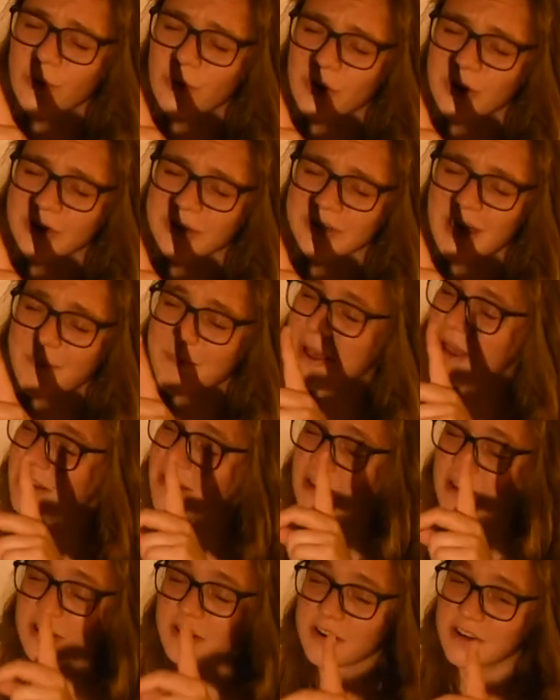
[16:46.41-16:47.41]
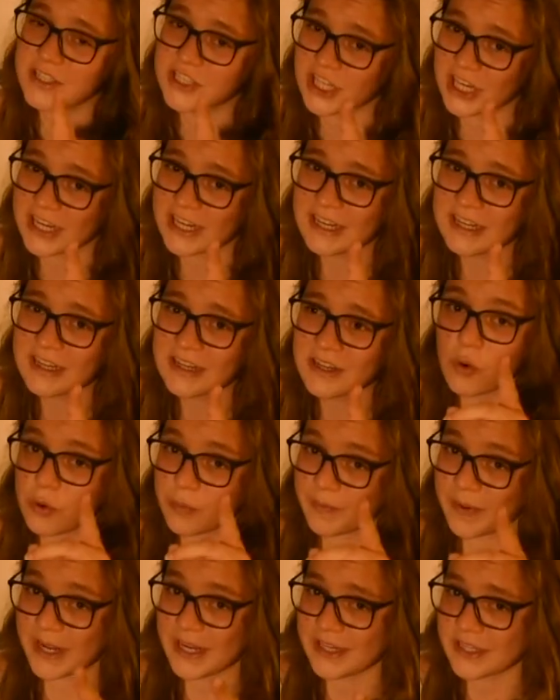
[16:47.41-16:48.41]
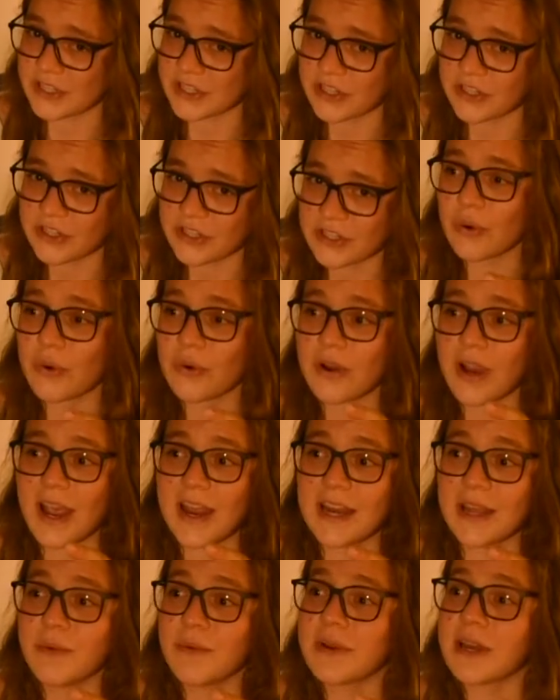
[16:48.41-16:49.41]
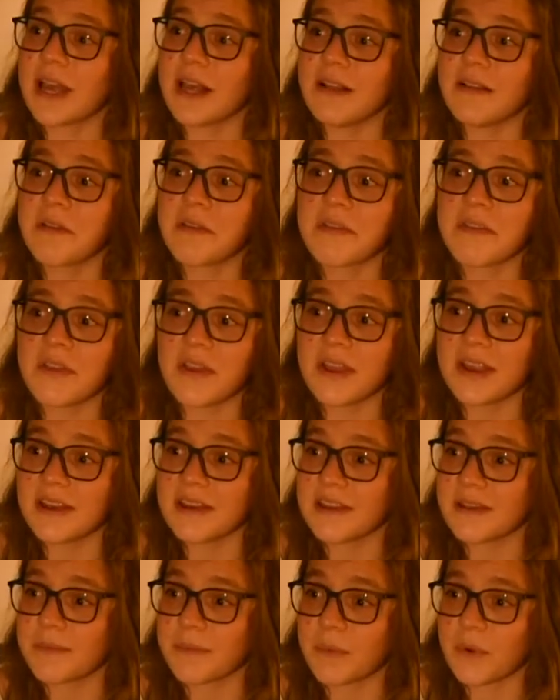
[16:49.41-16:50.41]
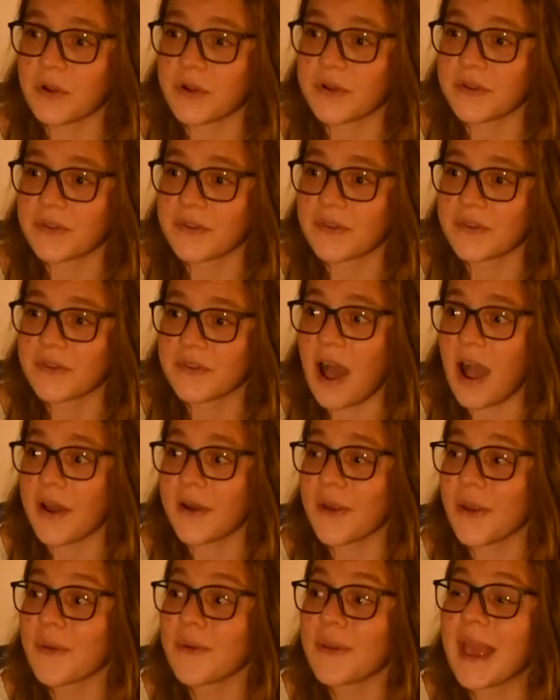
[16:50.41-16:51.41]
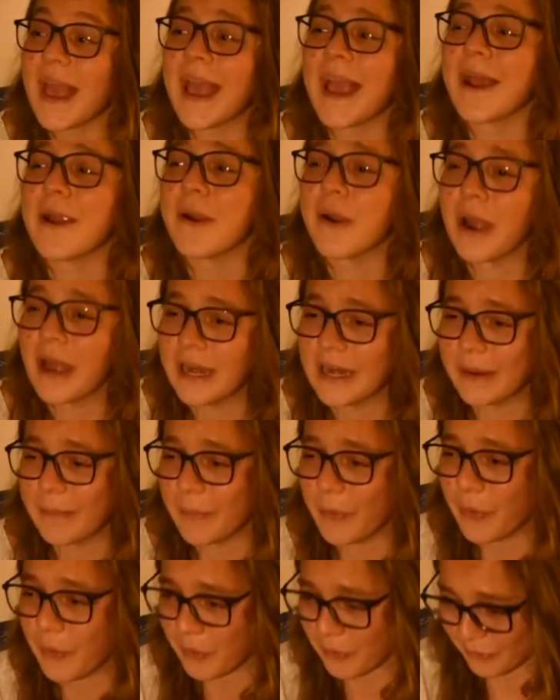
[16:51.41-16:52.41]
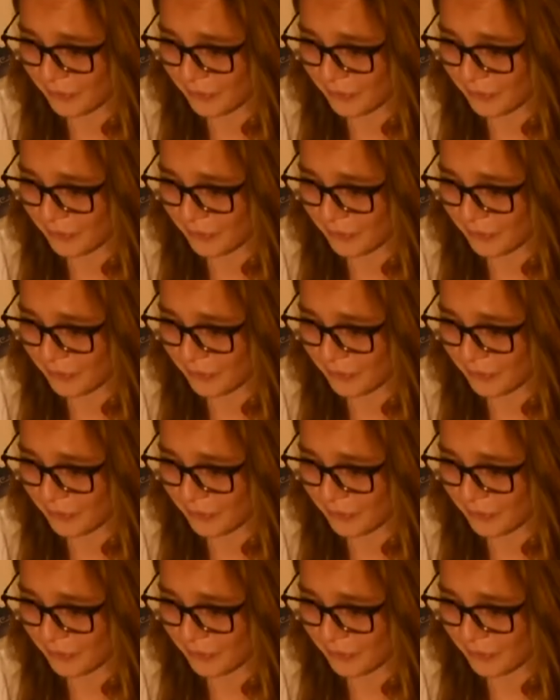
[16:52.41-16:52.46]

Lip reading: one, about Lara Jean or Peter or anyone else in these books. I don't care anymore,